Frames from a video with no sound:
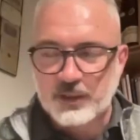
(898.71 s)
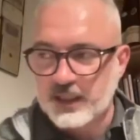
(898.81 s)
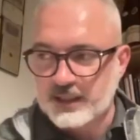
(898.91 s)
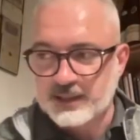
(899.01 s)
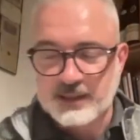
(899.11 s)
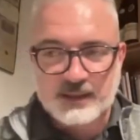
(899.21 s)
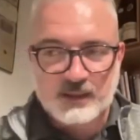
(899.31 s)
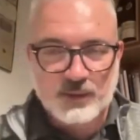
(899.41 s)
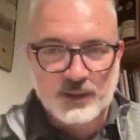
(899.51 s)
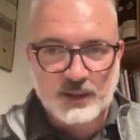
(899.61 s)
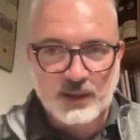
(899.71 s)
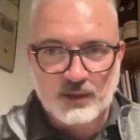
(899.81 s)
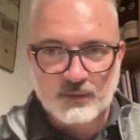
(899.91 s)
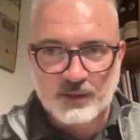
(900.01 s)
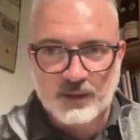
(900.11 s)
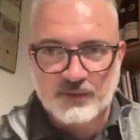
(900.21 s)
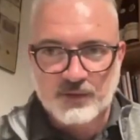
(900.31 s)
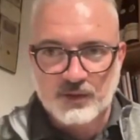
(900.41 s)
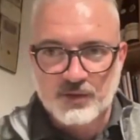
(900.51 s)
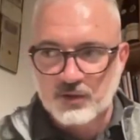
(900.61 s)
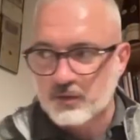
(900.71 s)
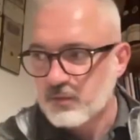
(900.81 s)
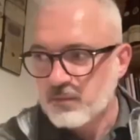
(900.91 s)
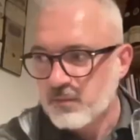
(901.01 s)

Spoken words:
And that's exactly what I've done. So